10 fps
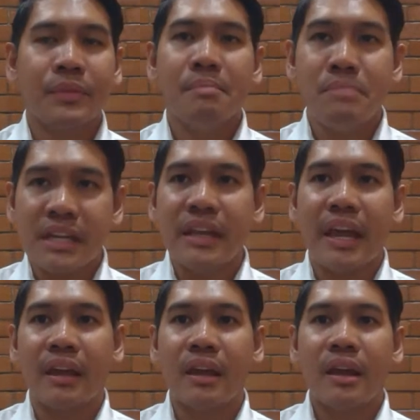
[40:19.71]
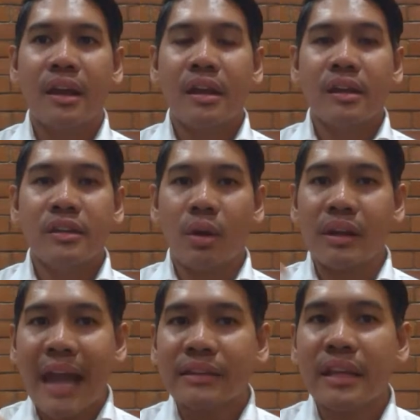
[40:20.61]
Meaning, you're
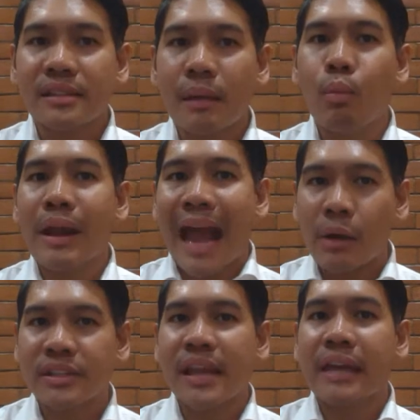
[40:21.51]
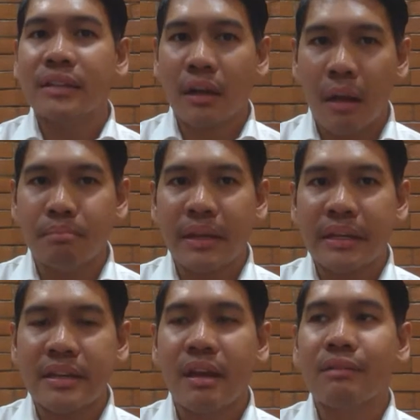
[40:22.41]
getting someone outside the
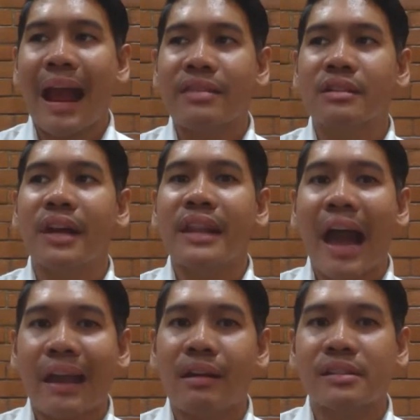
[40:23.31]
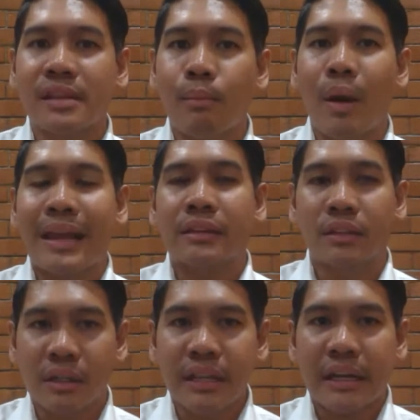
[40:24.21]
company rather than hiring someone
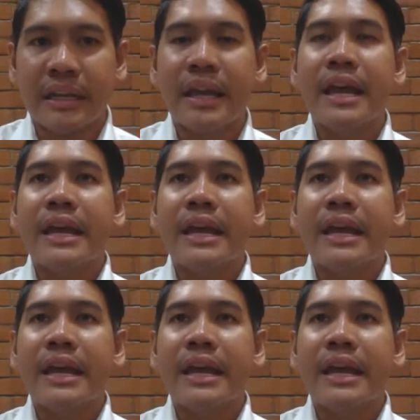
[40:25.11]
internally